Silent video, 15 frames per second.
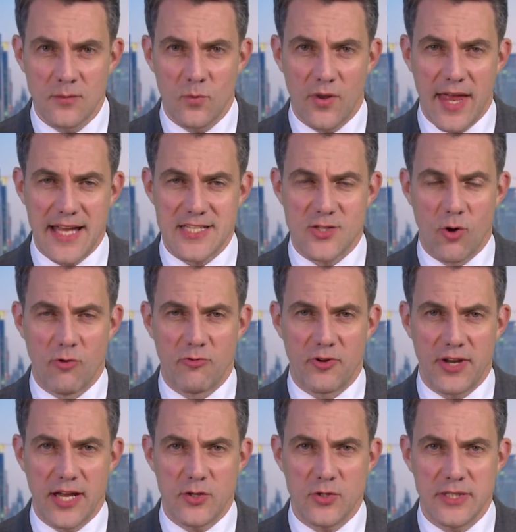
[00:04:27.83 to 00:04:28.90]
Well, that's all for
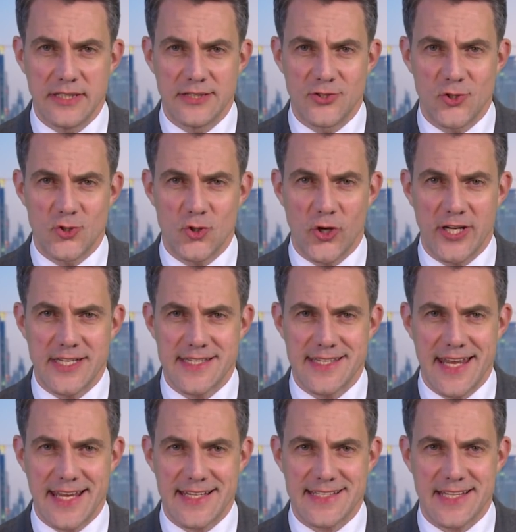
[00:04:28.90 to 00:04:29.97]
now. Do join us
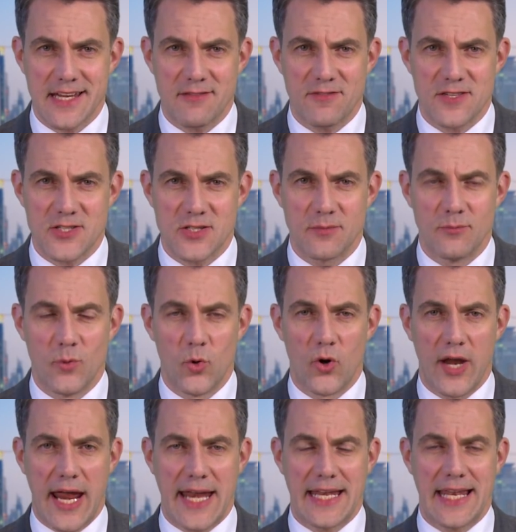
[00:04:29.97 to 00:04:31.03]
next time for some
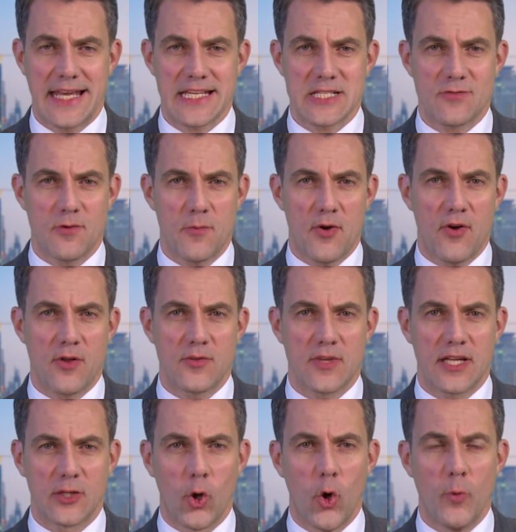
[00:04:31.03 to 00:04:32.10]
more headlines from around
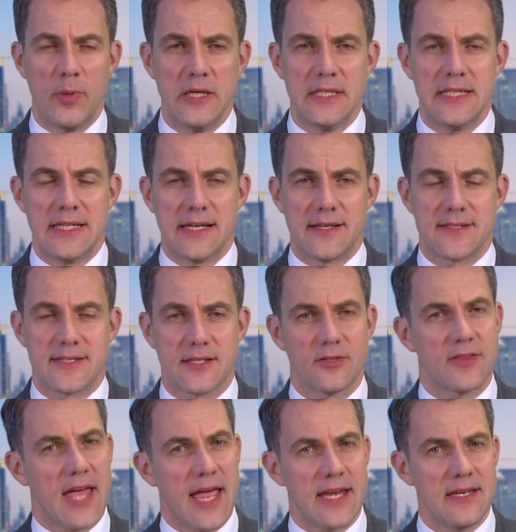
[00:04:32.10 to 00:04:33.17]
the globe. Until
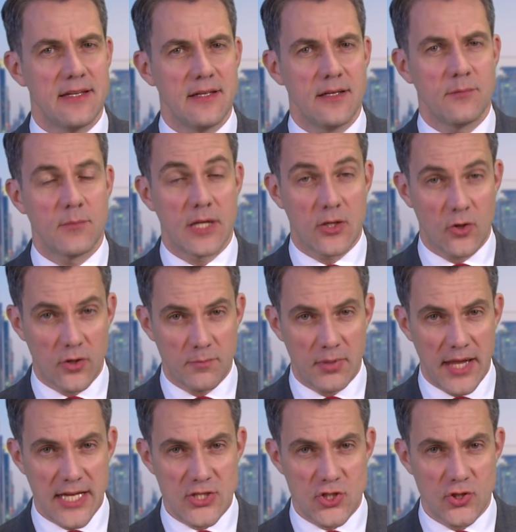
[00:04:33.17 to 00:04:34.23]
then, may God
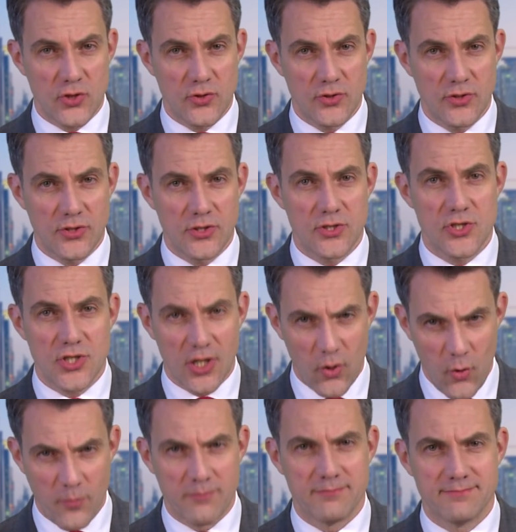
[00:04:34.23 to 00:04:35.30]
bless you.
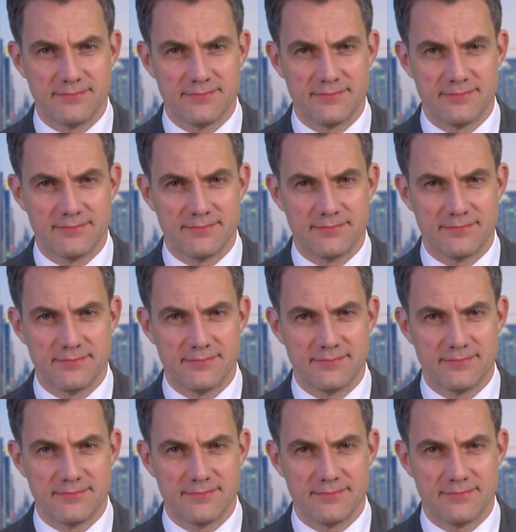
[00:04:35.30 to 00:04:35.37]
Shalom.